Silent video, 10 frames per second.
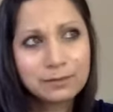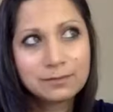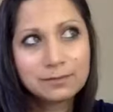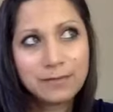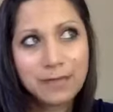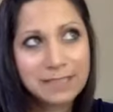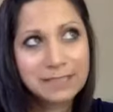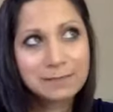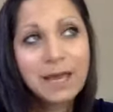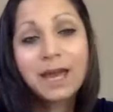
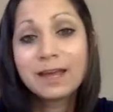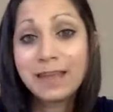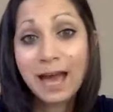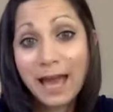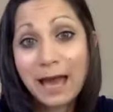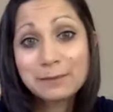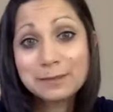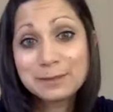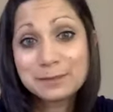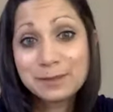that
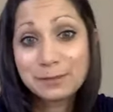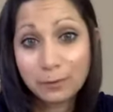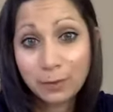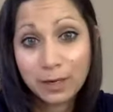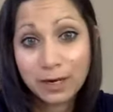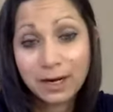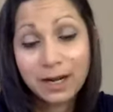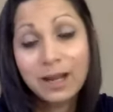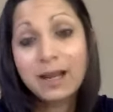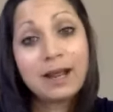happened before
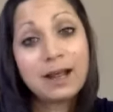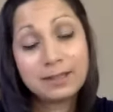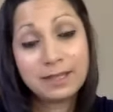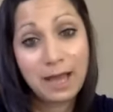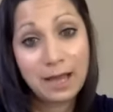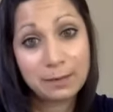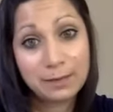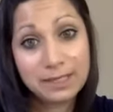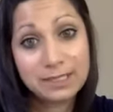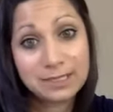the
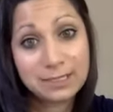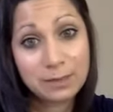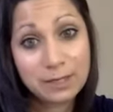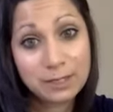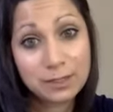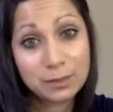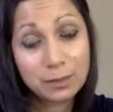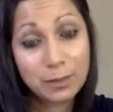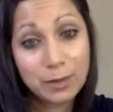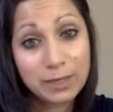IRB considerations
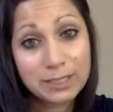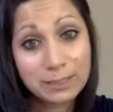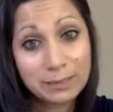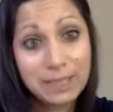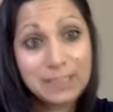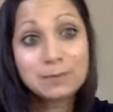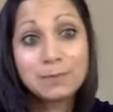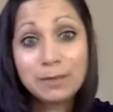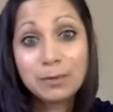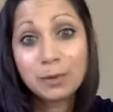were put into place.
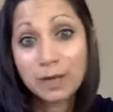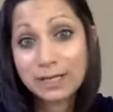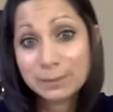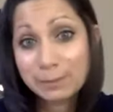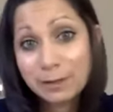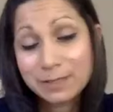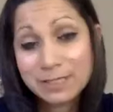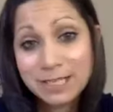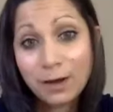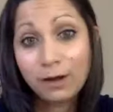People were
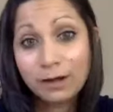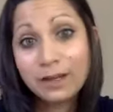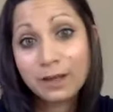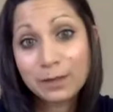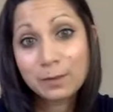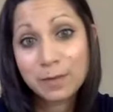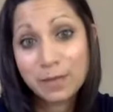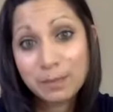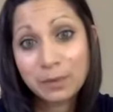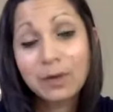experimenting on other
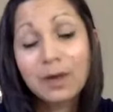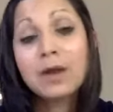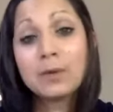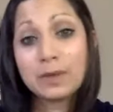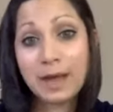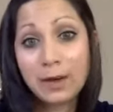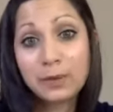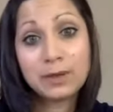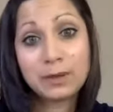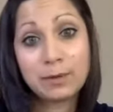people
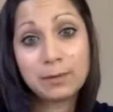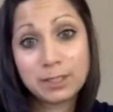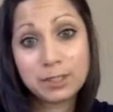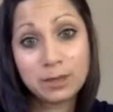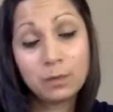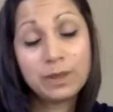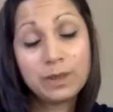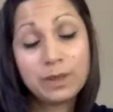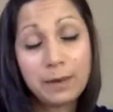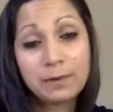without their permission,
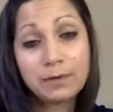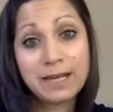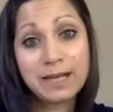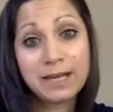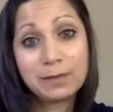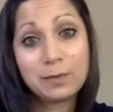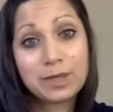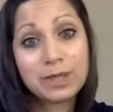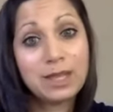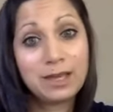without providing them
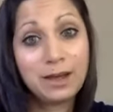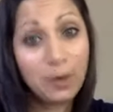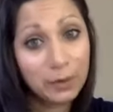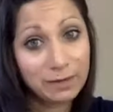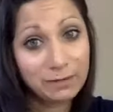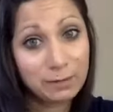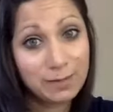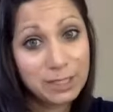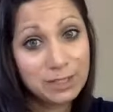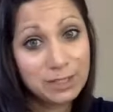with all the
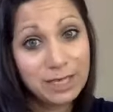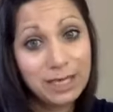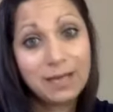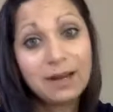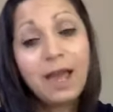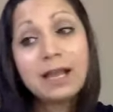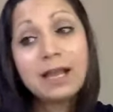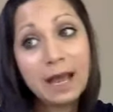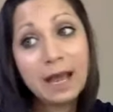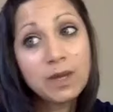information they need.
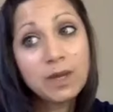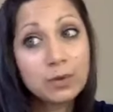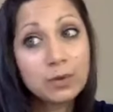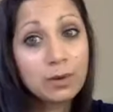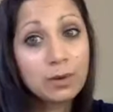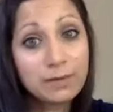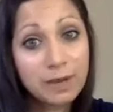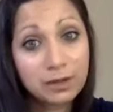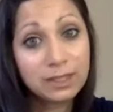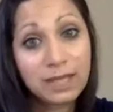Now we go through a
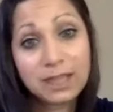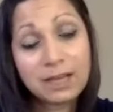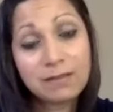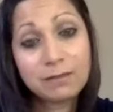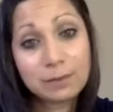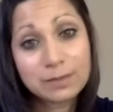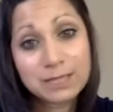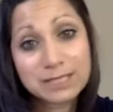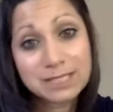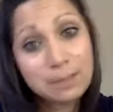fairly lengthy informed
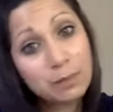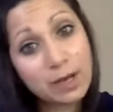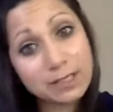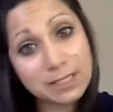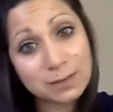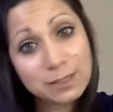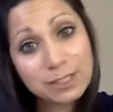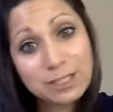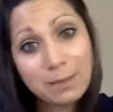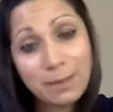consent process, which
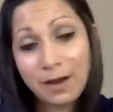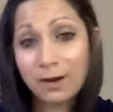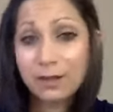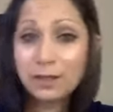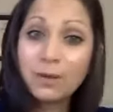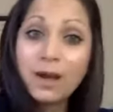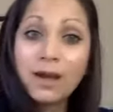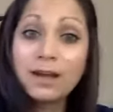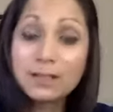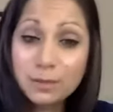some may argue
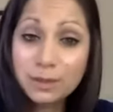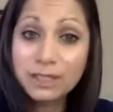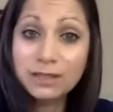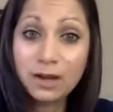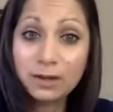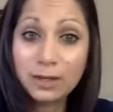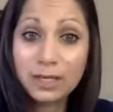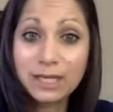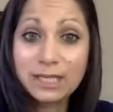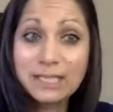is really longer
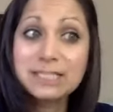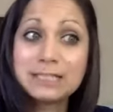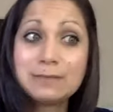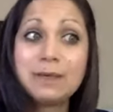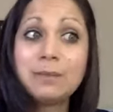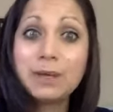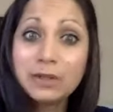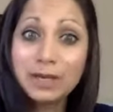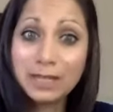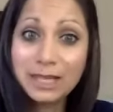than it needs to be. But
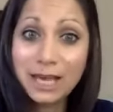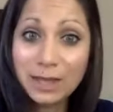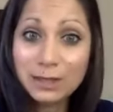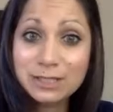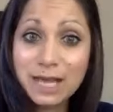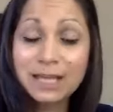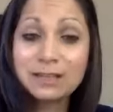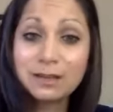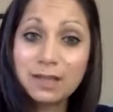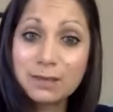look at the other side.
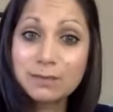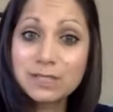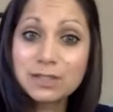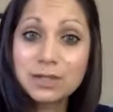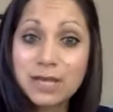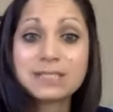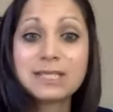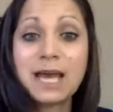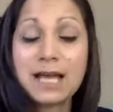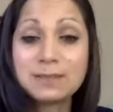Look at the mistrust
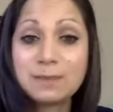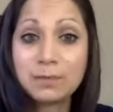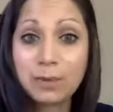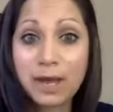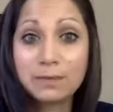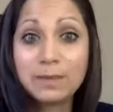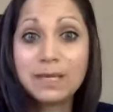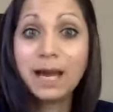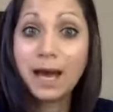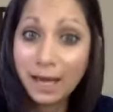that has been bred
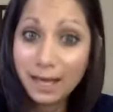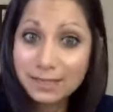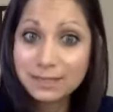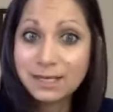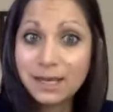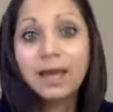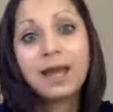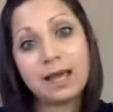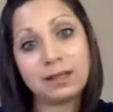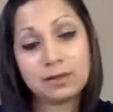because
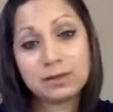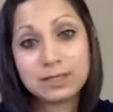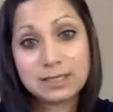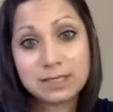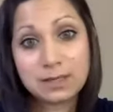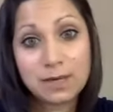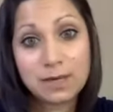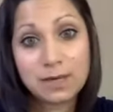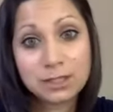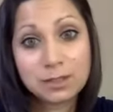ethical
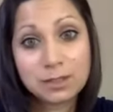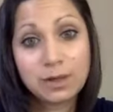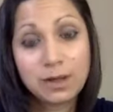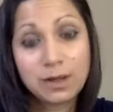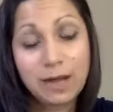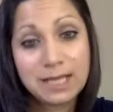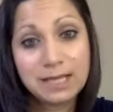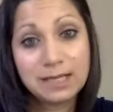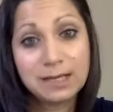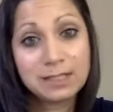considerations were not
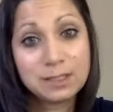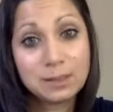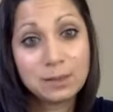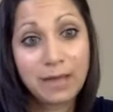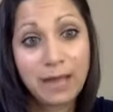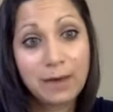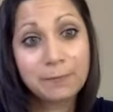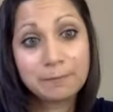taken into account